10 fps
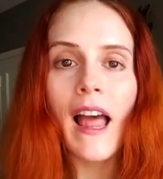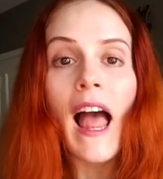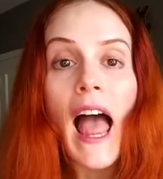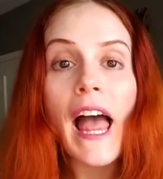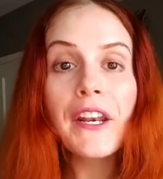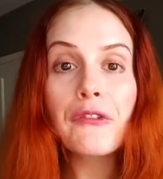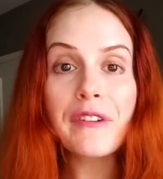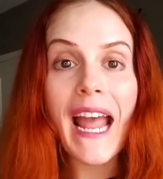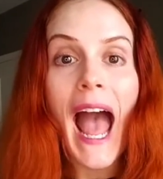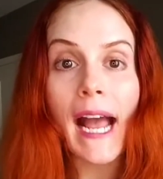Henna
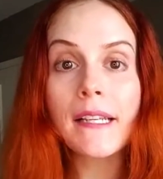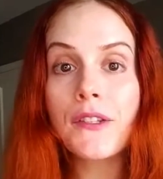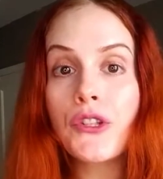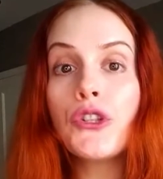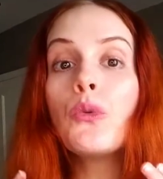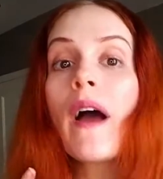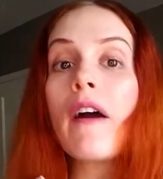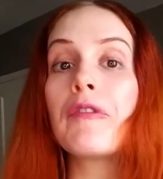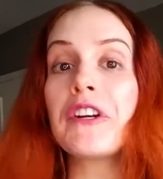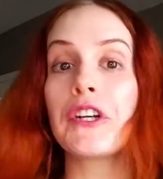reacts to
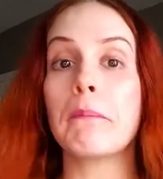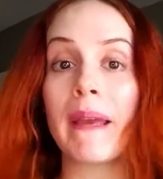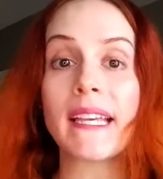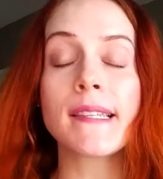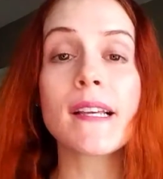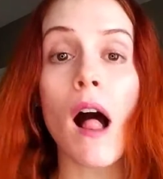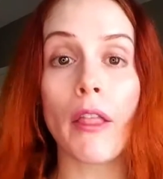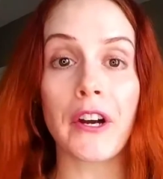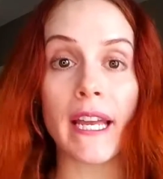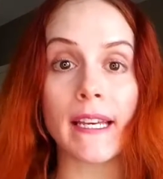whatever your base
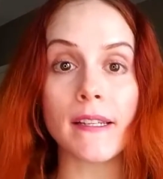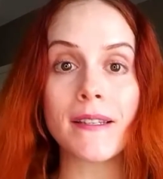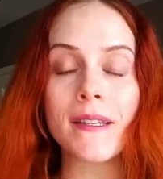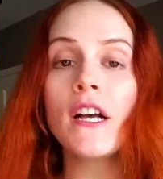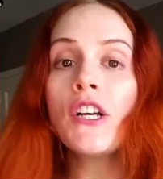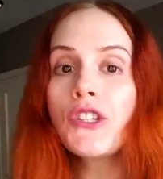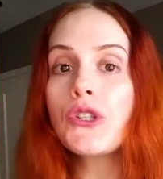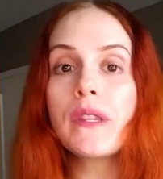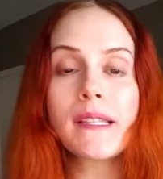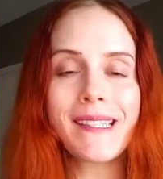color is, so
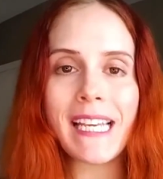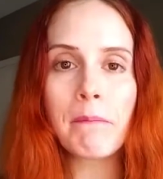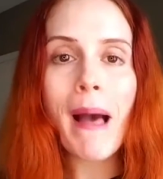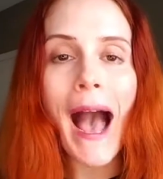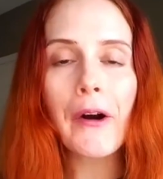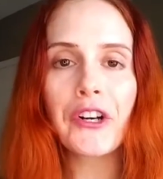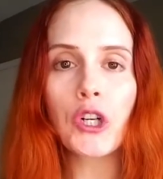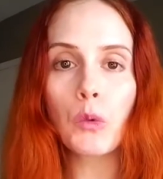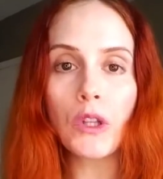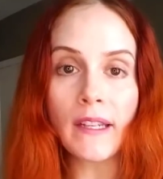the same powder
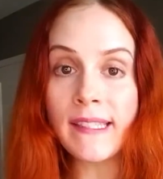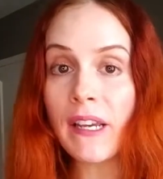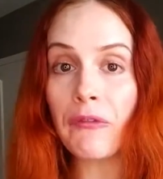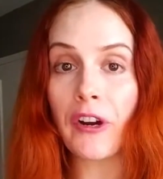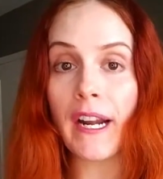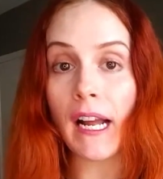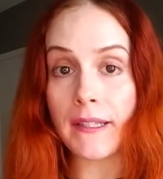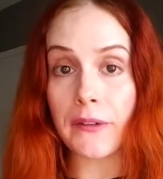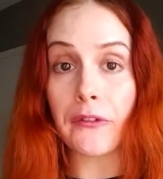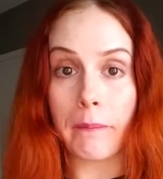will look different on
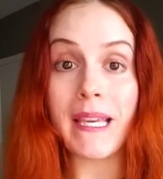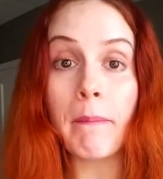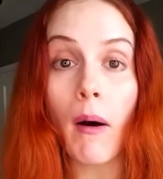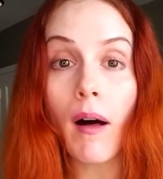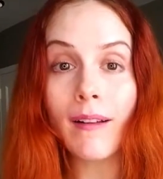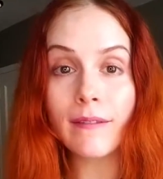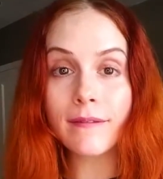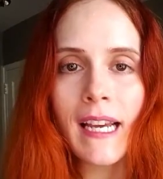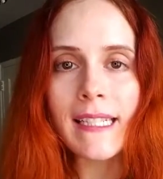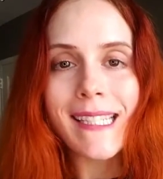different people.
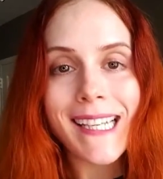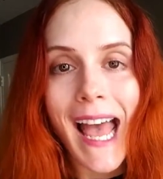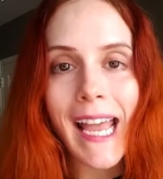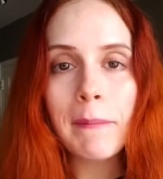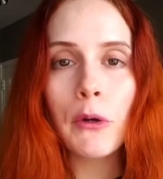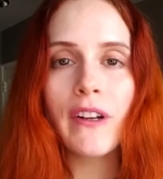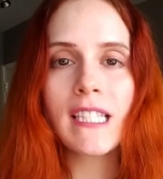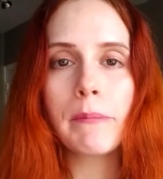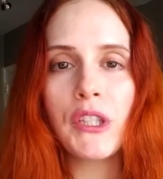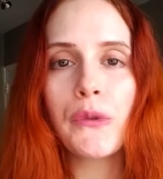Today I'm going to
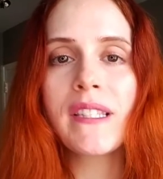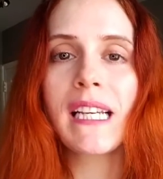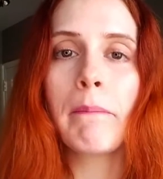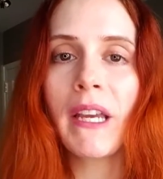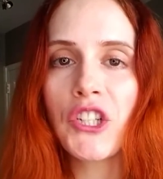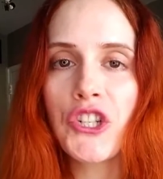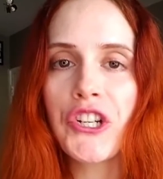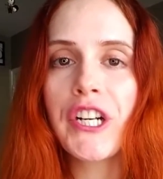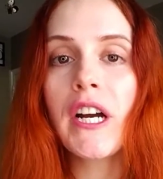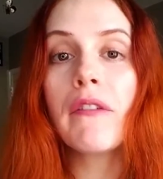be using a
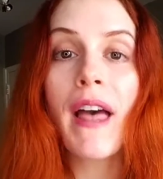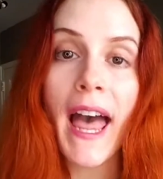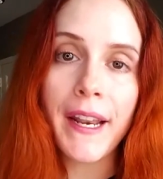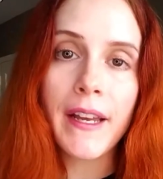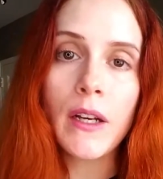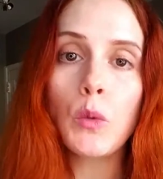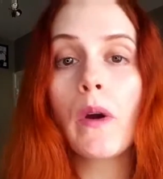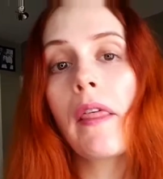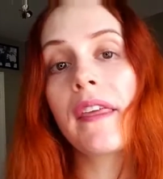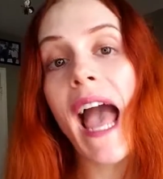mixture of henna
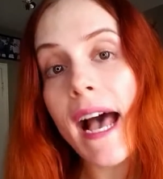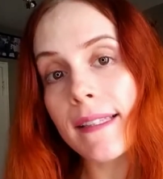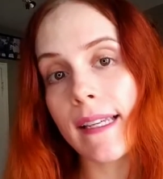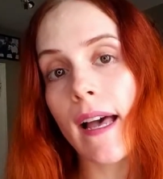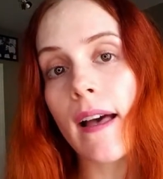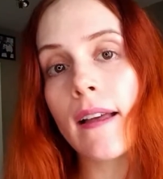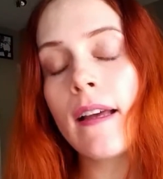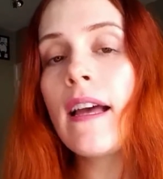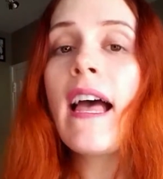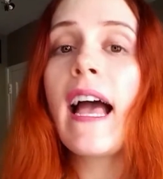with cassia,
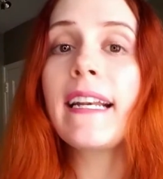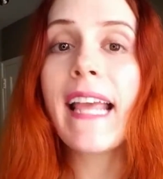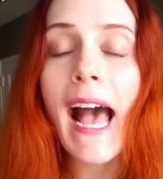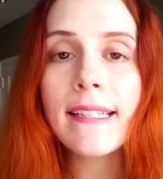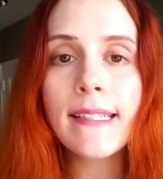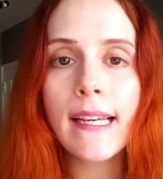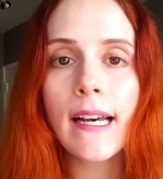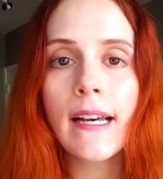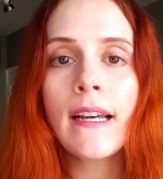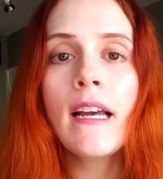and
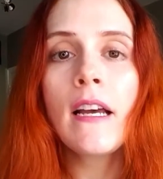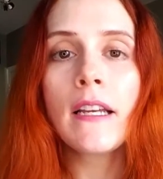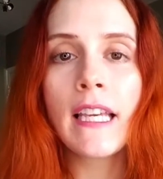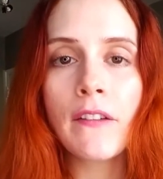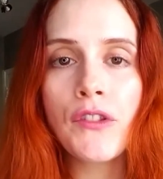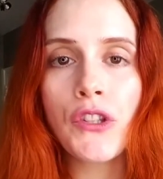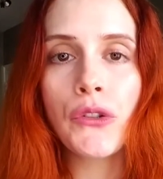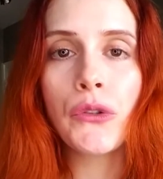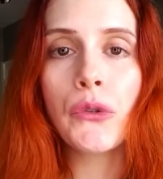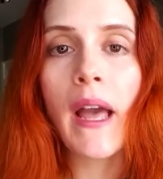cassia gives
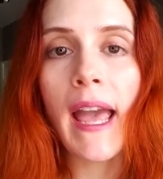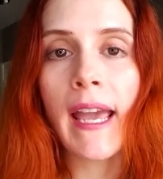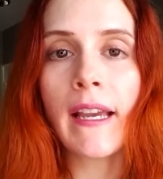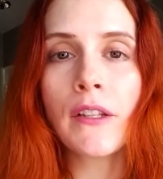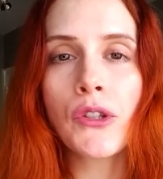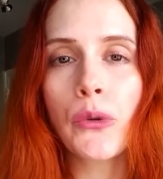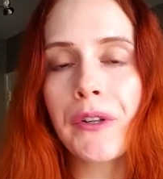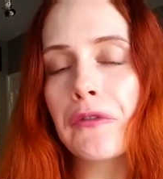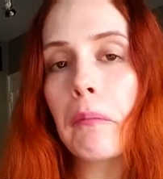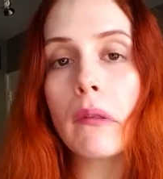you a sort
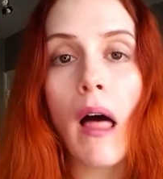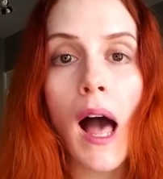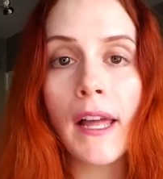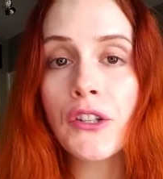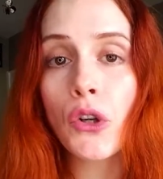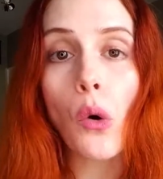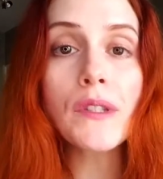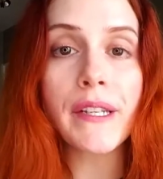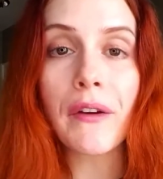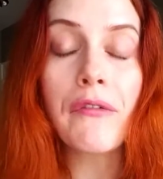of blonde
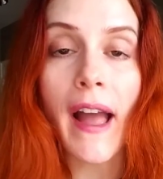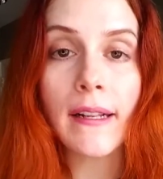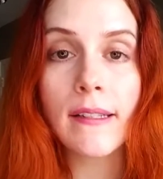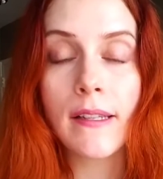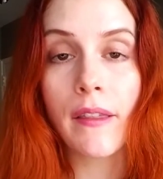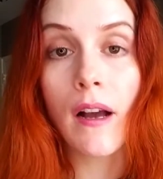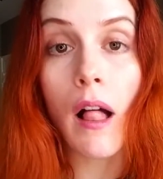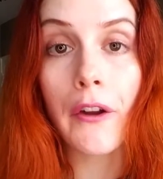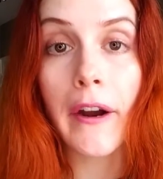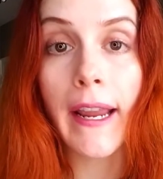golden effect to the
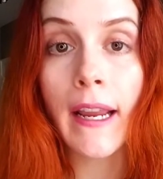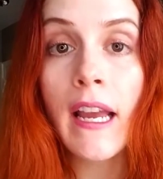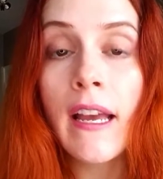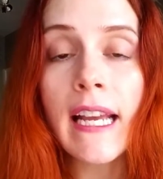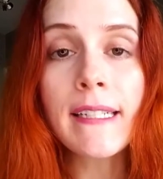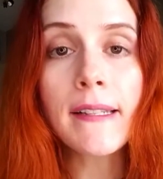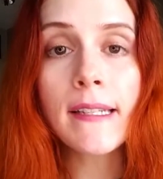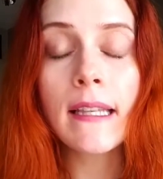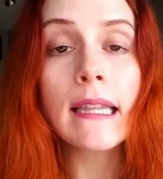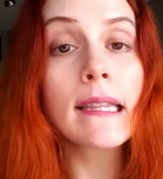coloring. It
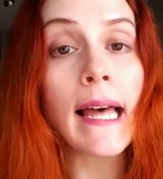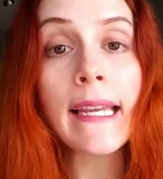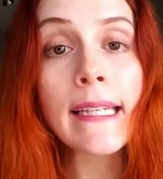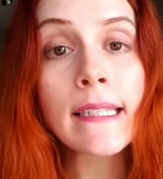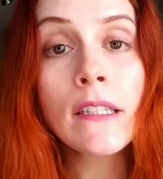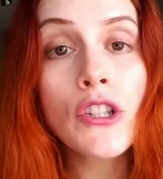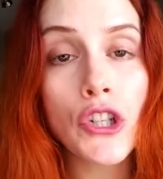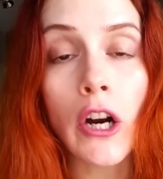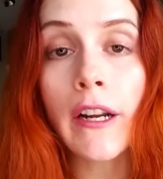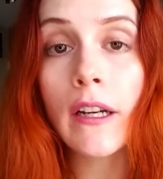doesn't lighten
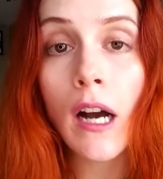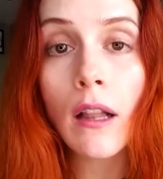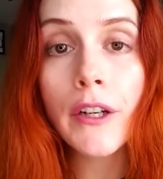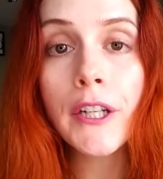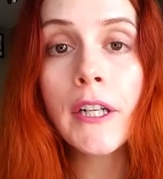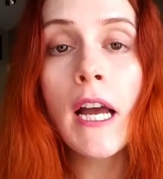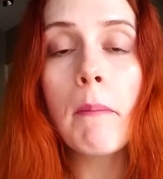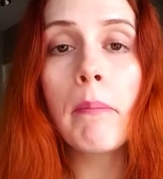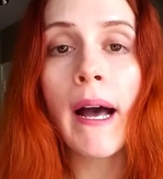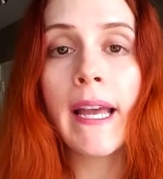dark color,
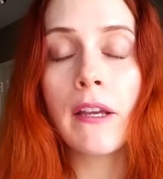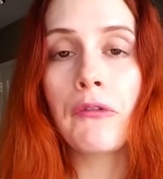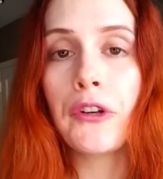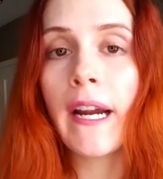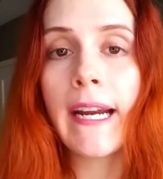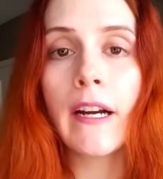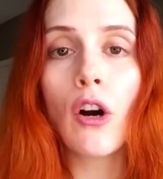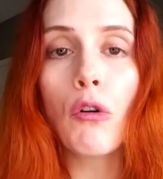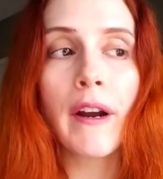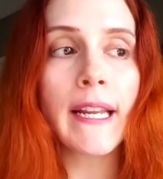but if your hair
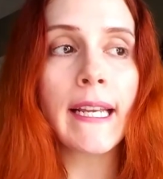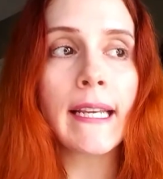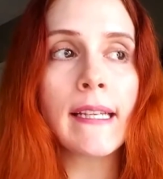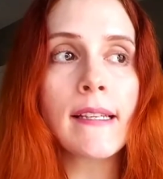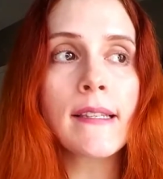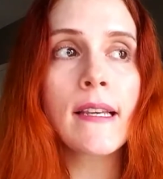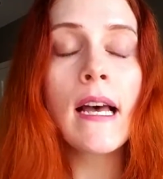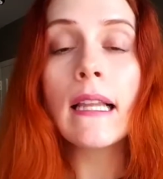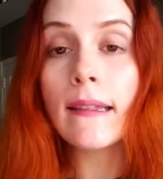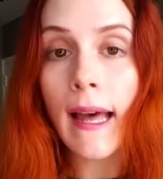already is
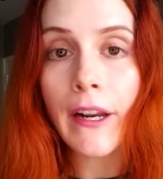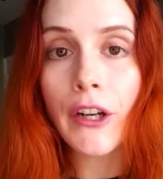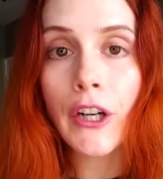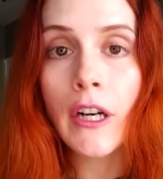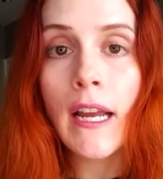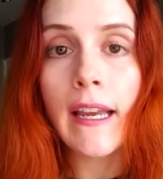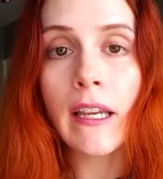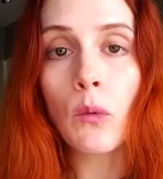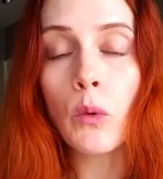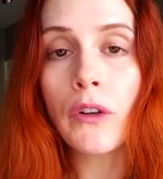lighter,
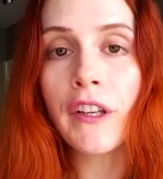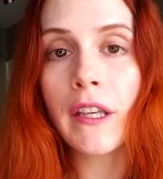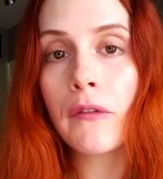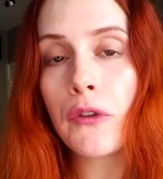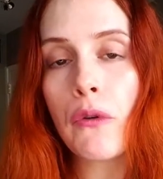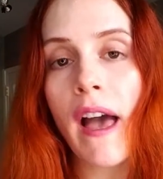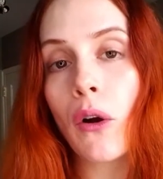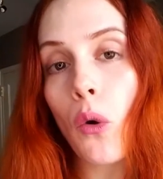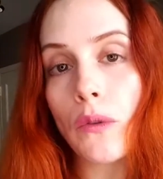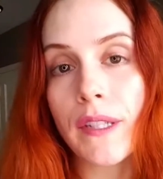it will give you that
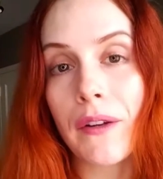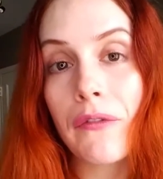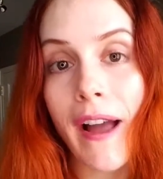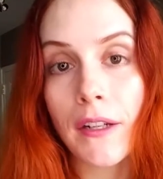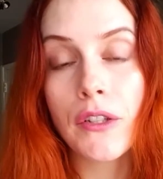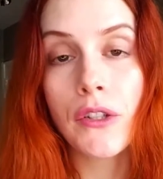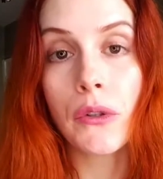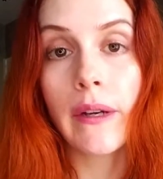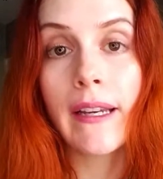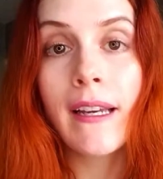golden effect to
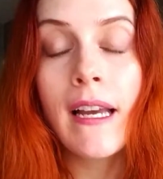it.